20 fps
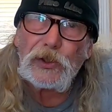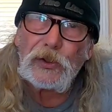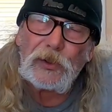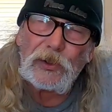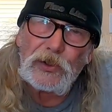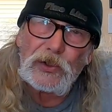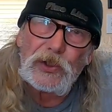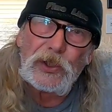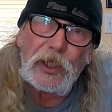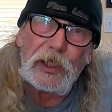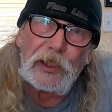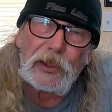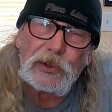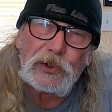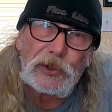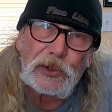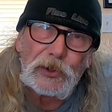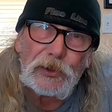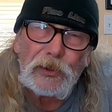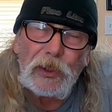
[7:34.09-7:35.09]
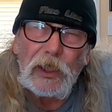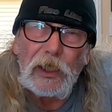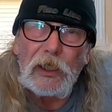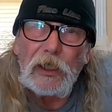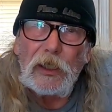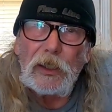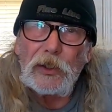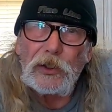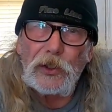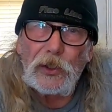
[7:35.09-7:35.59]
that you can set it to,
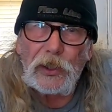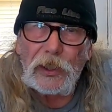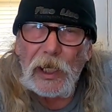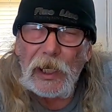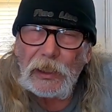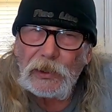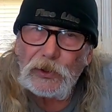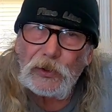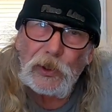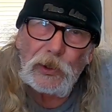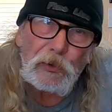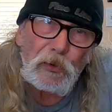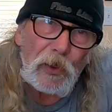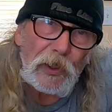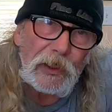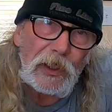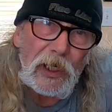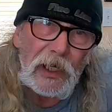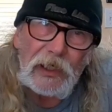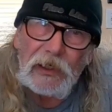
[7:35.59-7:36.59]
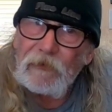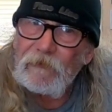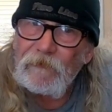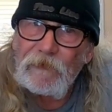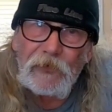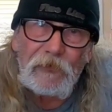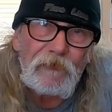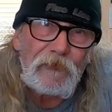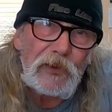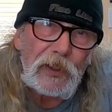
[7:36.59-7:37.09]
you can actually run like a
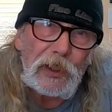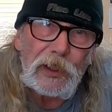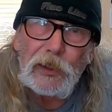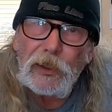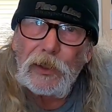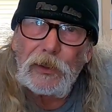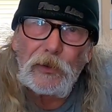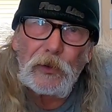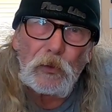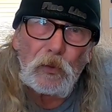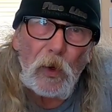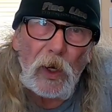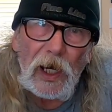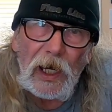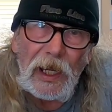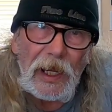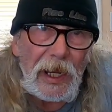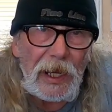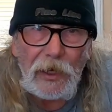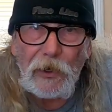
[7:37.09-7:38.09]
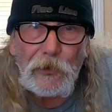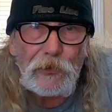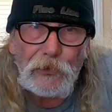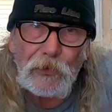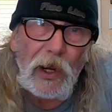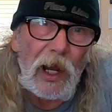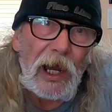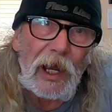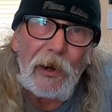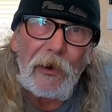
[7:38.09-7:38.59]
1,500 watt hair
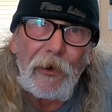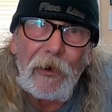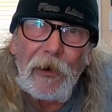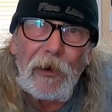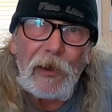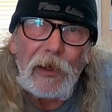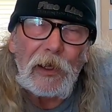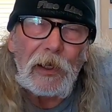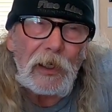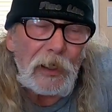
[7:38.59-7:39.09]
dryer,